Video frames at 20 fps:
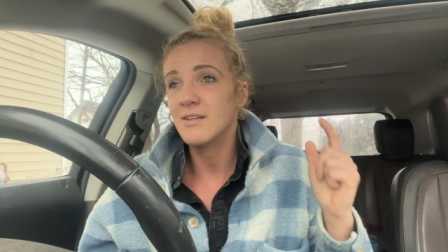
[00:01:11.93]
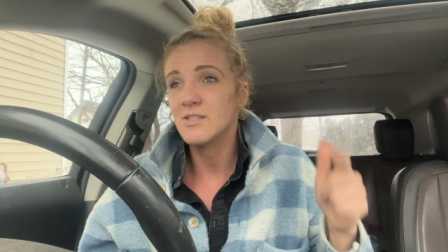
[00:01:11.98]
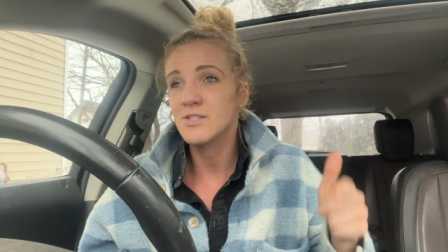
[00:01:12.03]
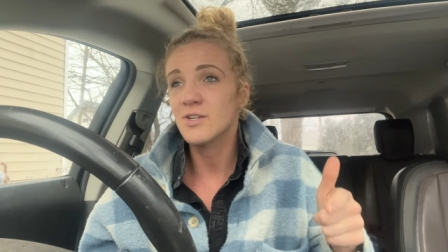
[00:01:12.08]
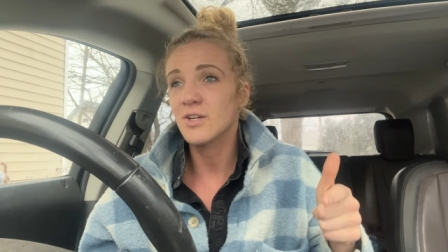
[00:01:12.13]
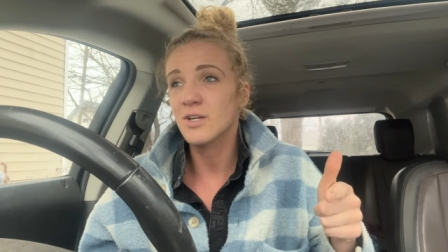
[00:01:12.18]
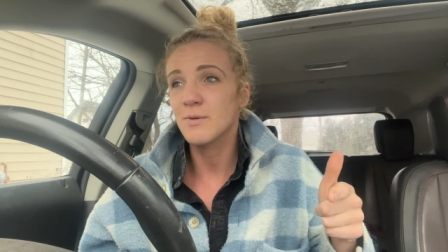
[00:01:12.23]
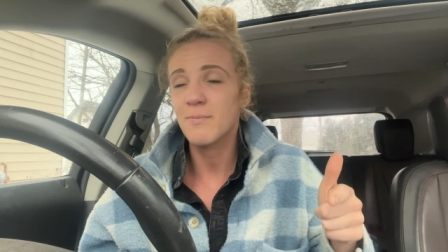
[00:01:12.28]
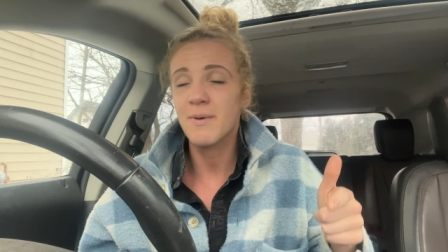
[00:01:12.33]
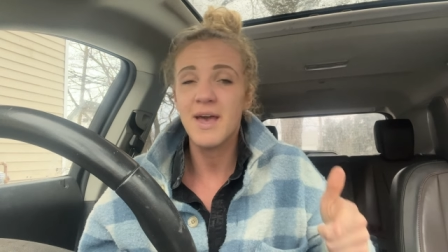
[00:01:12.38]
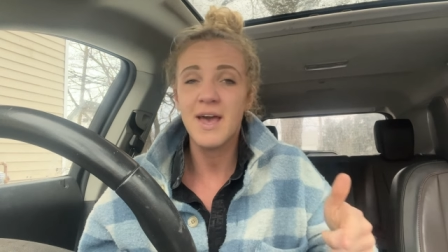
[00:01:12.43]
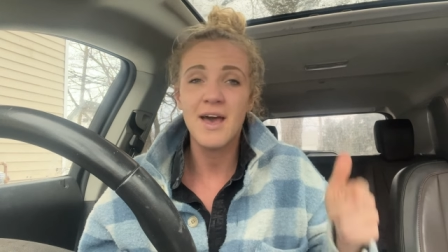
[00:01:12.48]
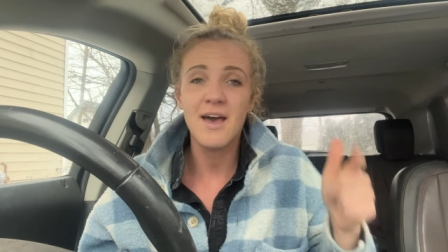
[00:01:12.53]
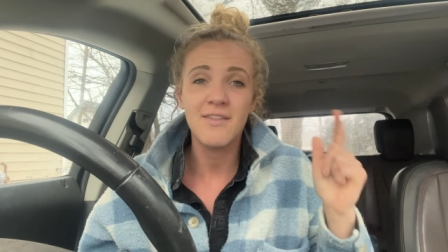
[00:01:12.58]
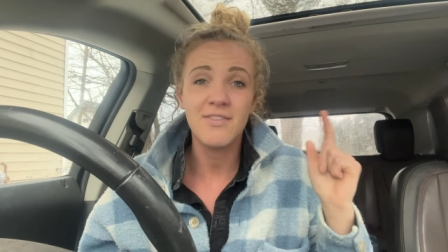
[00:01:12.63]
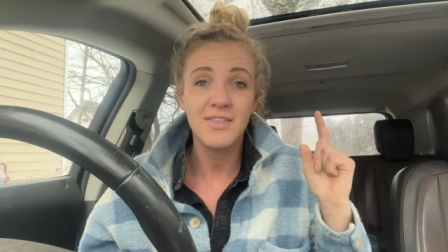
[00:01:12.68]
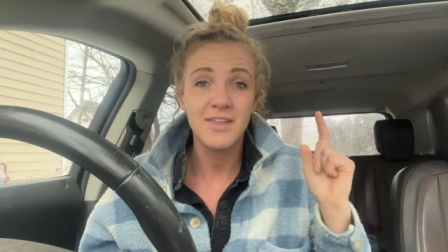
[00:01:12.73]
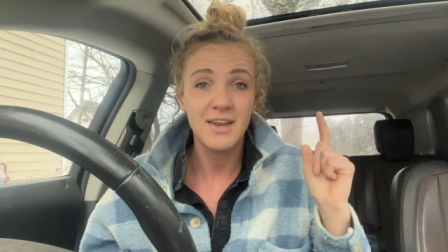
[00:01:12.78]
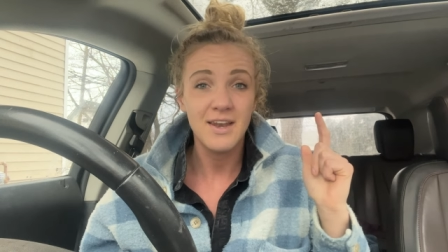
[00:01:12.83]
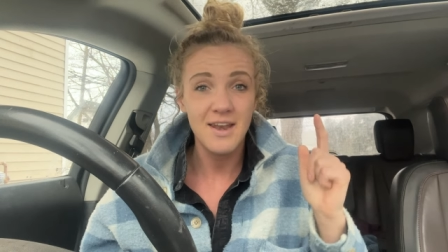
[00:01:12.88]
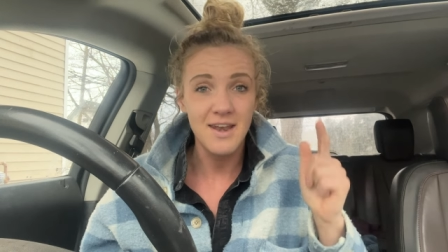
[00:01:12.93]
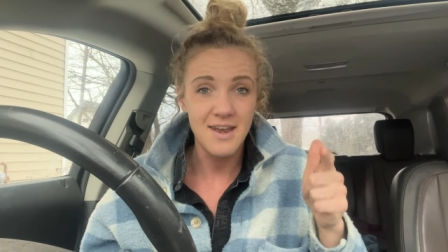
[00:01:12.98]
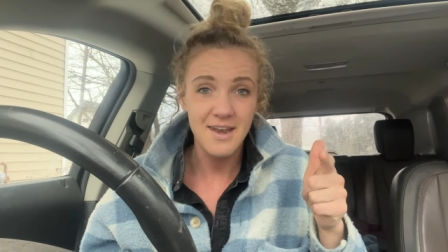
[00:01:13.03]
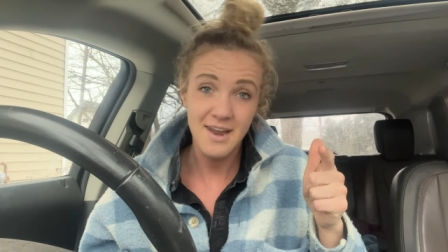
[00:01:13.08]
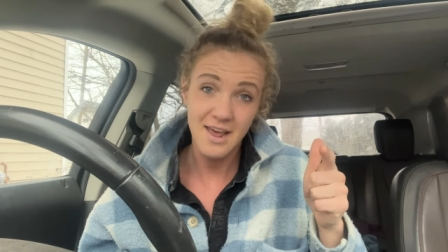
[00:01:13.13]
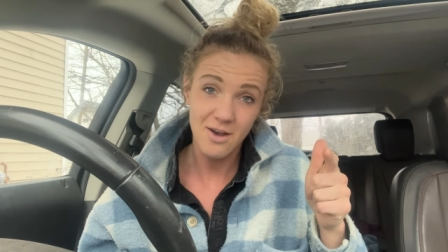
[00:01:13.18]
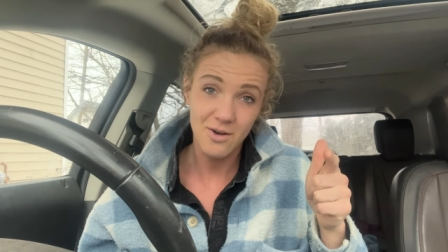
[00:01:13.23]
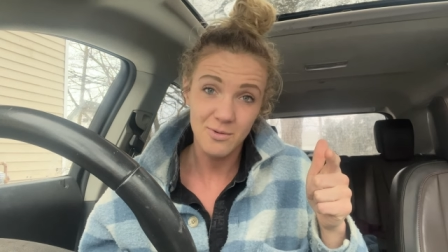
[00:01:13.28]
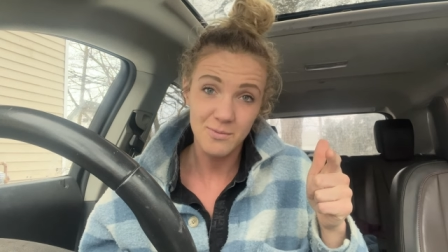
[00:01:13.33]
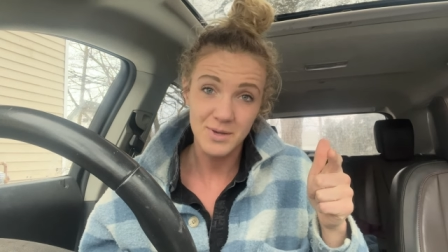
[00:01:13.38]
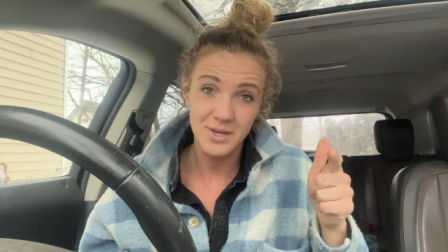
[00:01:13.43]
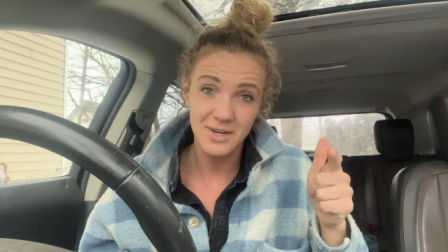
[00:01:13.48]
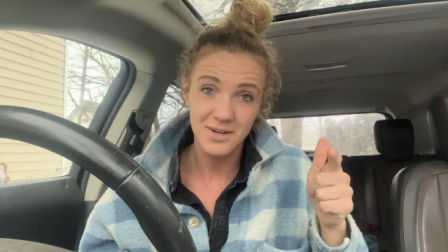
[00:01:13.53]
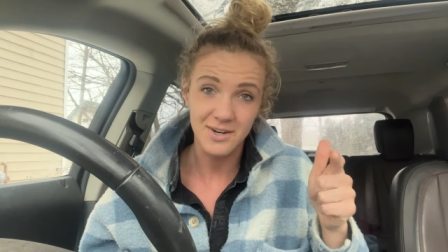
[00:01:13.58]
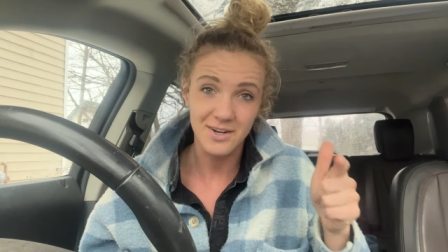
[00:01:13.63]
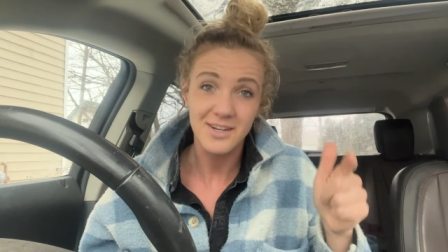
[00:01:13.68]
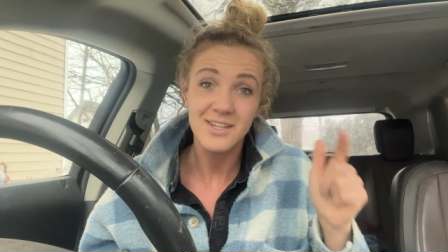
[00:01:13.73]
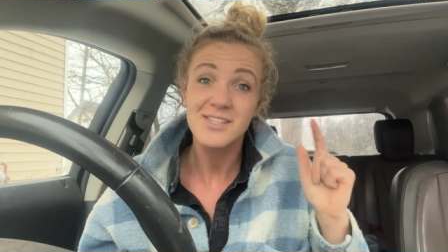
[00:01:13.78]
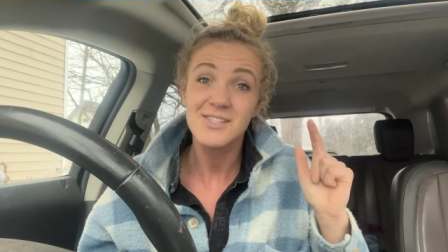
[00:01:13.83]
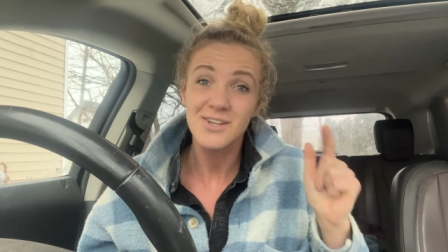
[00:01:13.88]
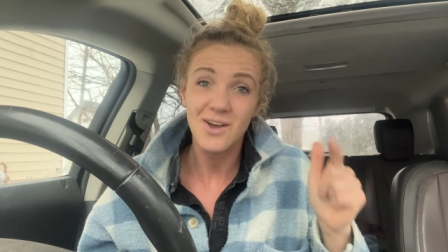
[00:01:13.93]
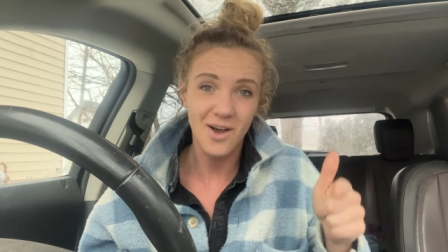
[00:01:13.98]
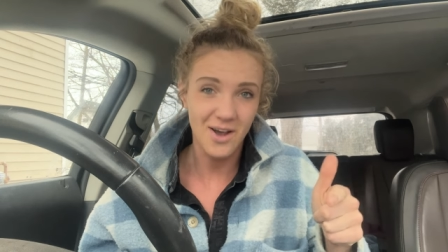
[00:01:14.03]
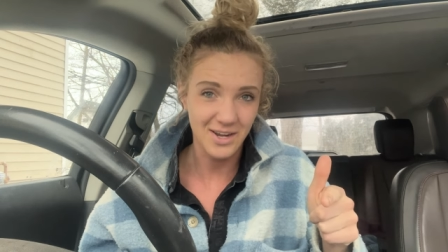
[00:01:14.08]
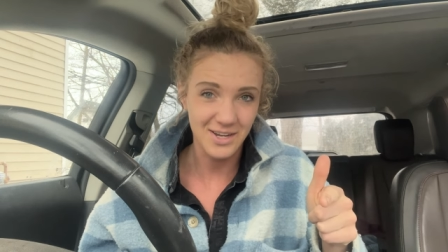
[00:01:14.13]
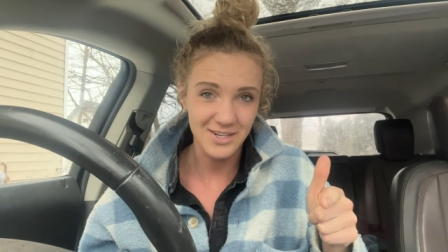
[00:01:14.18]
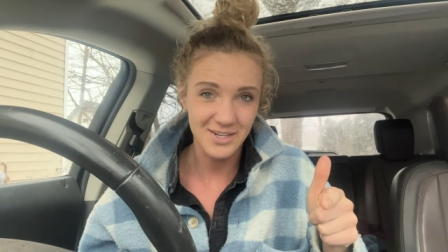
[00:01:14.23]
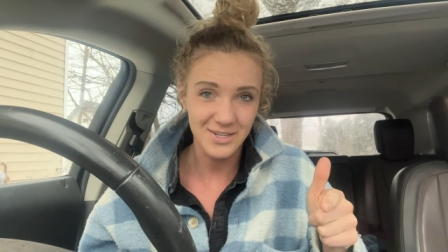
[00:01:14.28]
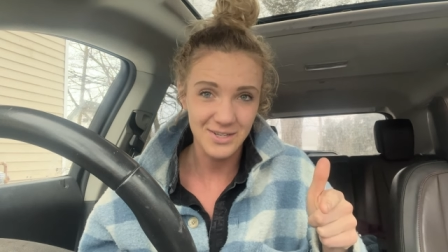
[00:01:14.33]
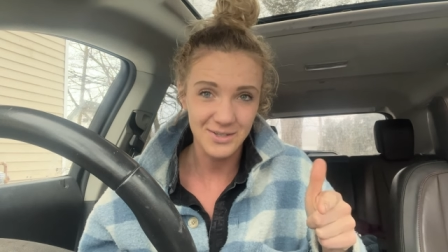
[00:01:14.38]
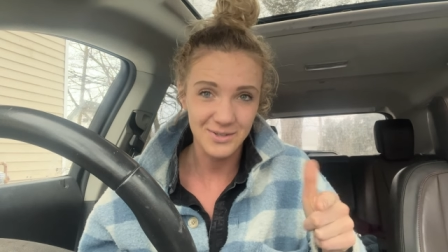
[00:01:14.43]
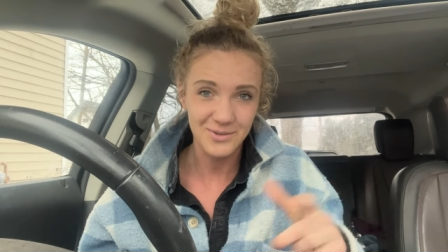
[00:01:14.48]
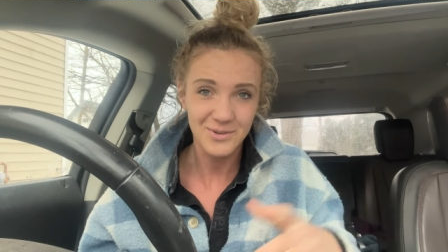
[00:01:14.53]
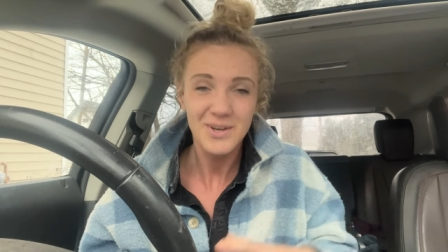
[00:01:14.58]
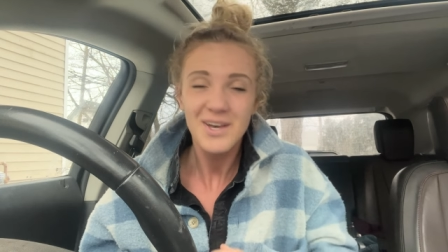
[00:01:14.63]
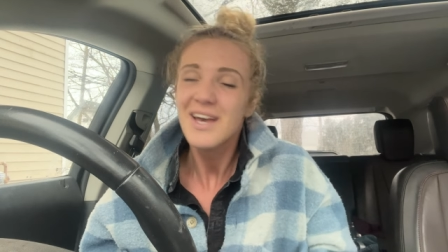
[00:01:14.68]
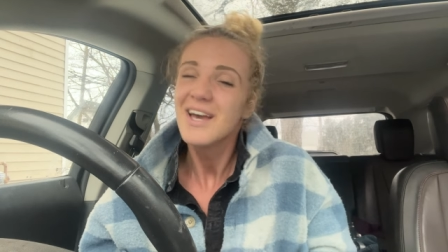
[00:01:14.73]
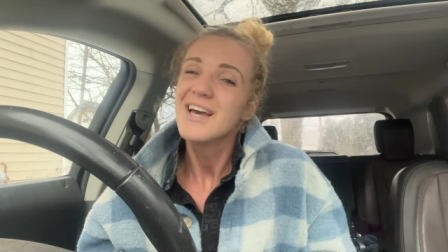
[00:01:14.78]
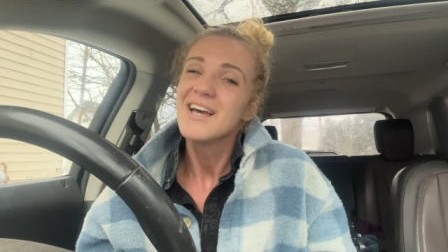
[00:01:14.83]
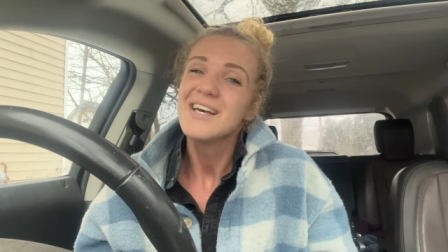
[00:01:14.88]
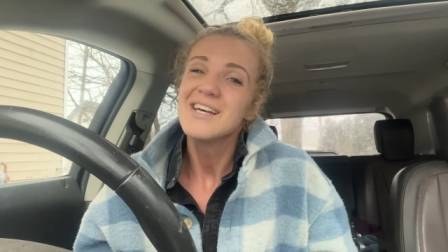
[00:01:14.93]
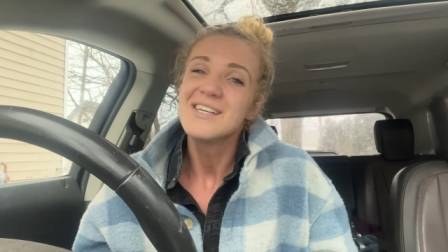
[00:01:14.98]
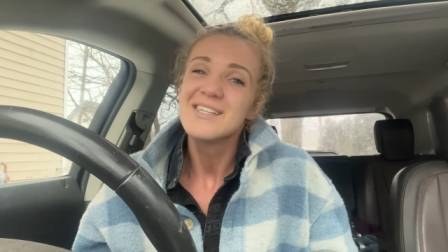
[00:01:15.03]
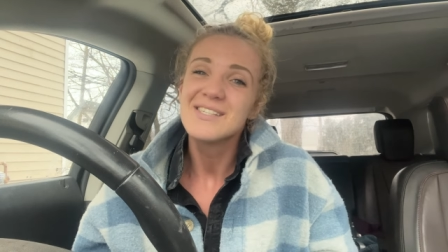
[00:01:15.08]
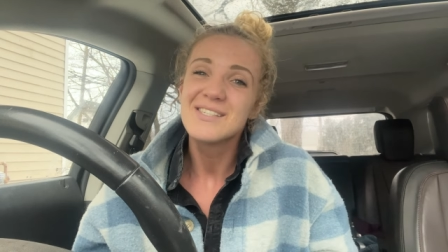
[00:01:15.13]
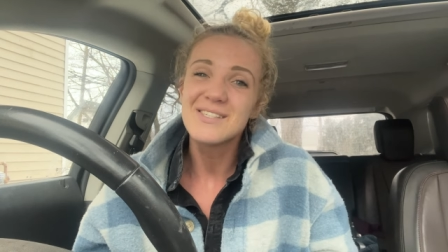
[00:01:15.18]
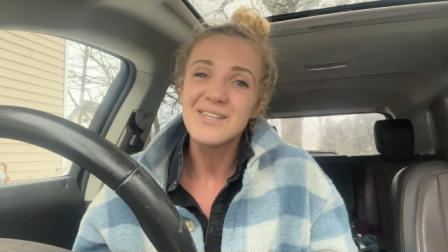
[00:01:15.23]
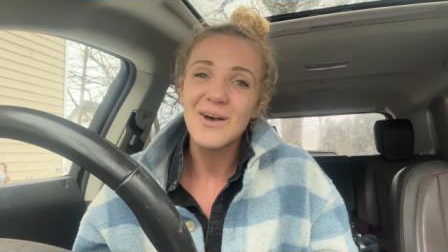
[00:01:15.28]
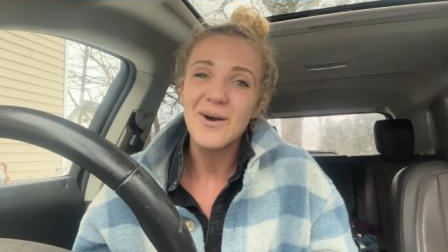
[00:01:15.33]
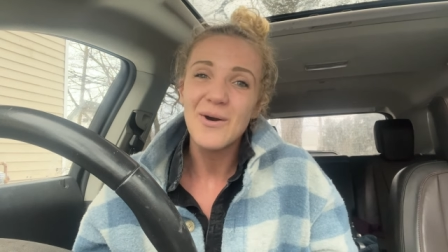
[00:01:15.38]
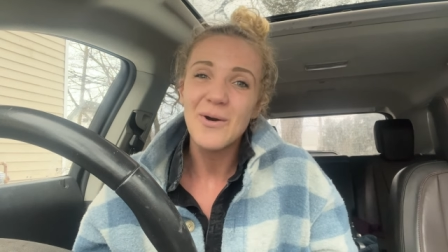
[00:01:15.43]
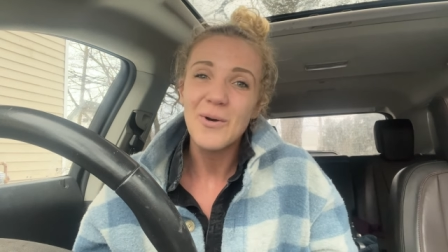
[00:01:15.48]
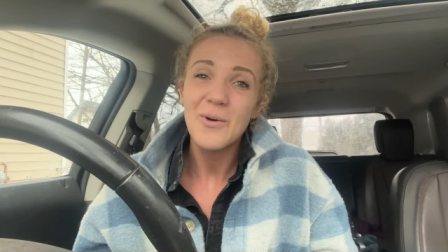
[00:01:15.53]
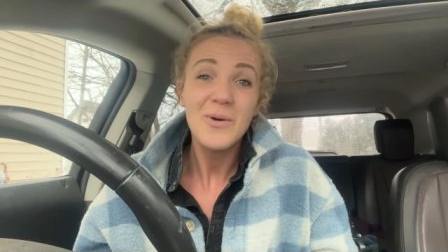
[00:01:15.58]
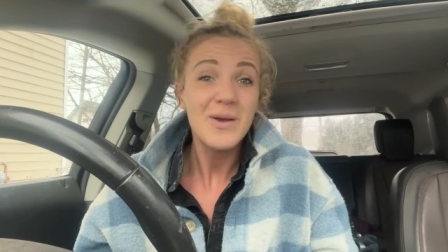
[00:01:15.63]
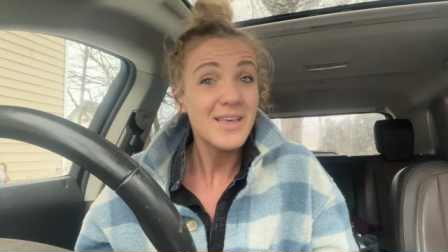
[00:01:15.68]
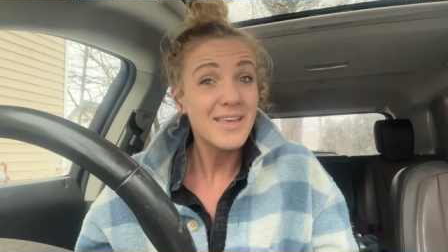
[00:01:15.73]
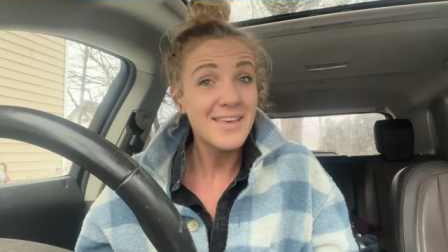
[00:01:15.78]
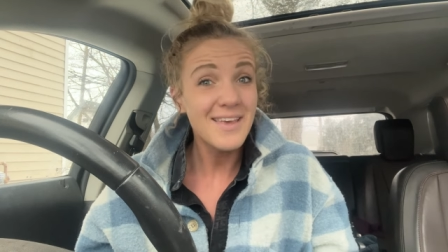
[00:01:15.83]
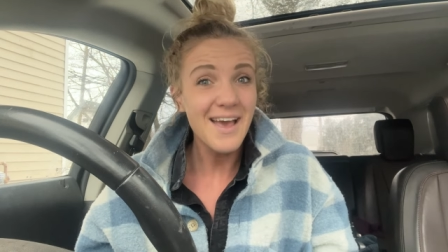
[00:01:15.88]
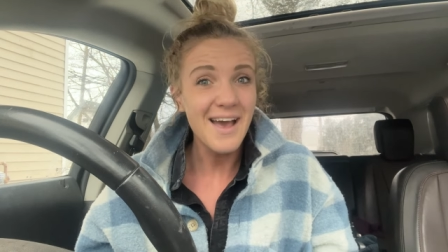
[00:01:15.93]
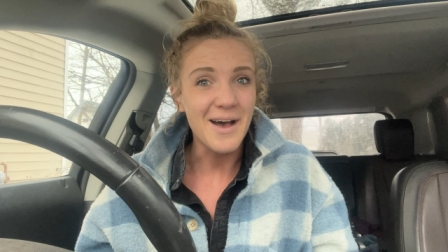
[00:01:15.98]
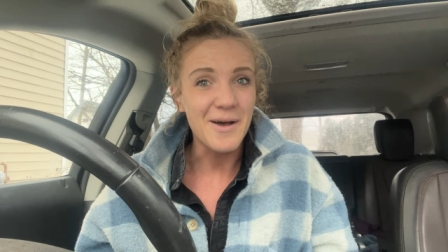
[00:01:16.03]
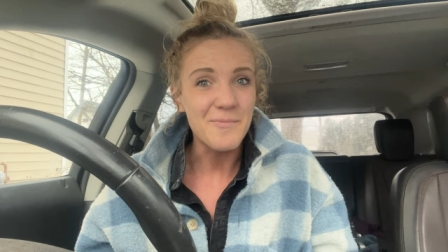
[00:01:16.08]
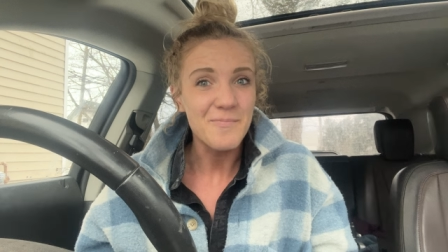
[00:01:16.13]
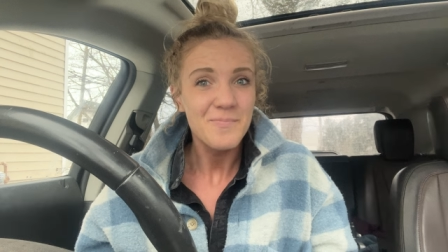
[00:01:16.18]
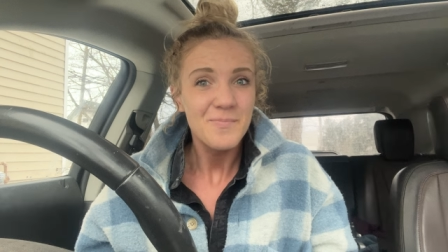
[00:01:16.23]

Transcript: took a bath, now I'm here talking to you. So yeah,